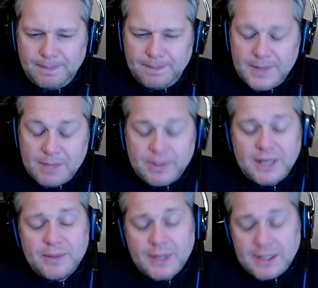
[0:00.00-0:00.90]
But
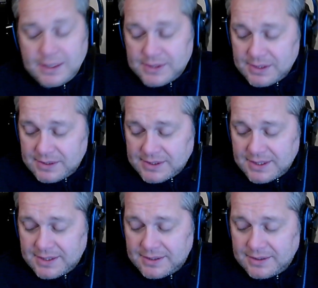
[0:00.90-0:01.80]
anyway, yeah. So
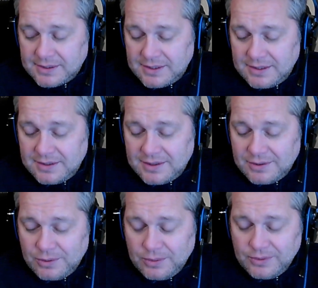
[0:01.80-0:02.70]

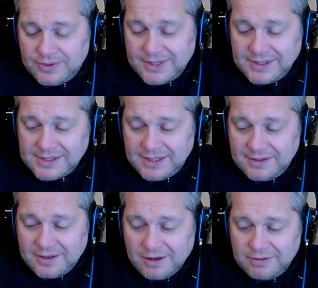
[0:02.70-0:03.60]
all things in,
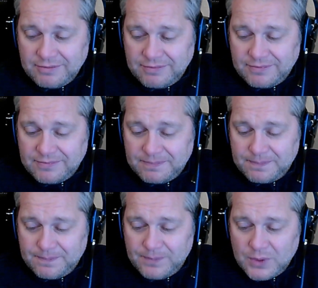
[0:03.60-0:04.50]
I've
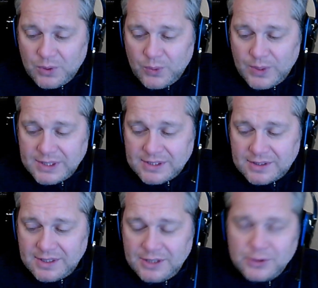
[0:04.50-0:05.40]
always
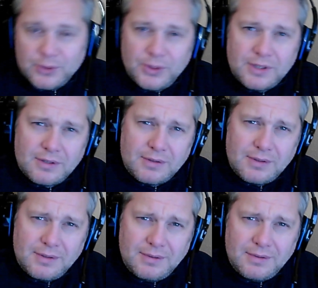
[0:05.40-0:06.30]
enjoyed
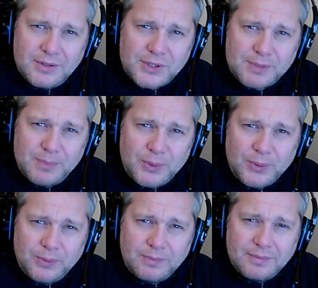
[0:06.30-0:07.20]
small